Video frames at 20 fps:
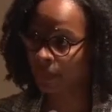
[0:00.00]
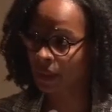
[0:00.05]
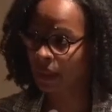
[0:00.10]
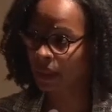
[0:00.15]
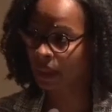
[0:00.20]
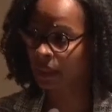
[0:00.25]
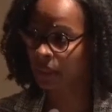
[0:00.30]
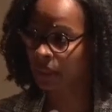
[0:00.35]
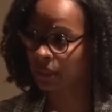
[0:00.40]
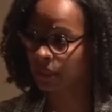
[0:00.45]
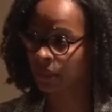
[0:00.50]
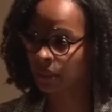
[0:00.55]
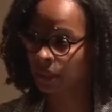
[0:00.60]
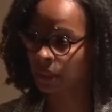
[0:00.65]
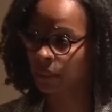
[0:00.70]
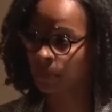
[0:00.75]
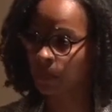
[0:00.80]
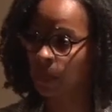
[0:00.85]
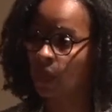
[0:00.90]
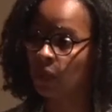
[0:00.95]
and lifted
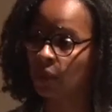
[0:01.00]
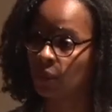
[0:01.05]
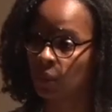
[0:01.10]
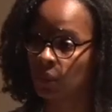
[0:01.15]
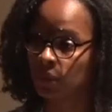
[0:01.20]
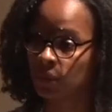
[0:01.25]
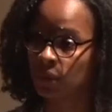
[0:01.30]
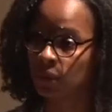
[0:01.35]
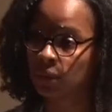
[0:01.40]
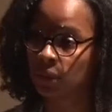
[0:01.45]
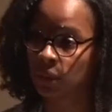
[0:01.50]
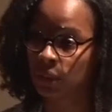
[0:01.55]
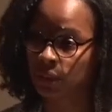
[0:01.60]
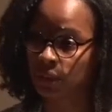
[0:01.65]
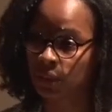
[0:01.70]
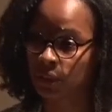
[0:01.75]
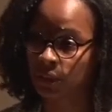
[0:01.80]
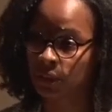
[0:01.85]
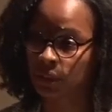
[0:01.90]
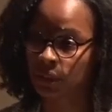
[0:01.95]
up on a wooden
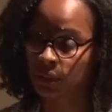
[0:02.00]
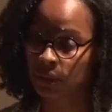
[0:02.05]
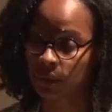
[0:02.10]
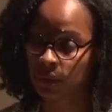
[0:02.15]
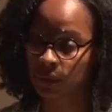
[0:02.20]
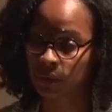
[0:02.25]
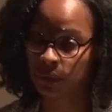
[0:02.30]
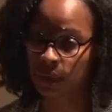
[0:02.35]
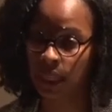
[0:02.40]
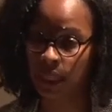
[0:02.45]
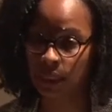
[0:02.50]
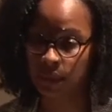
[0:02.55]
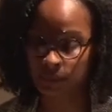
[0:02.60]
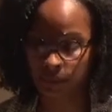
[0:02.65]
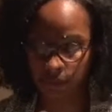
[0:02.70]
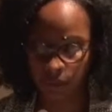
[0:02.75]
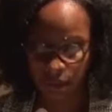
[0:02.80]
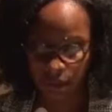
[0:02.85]
structure. So that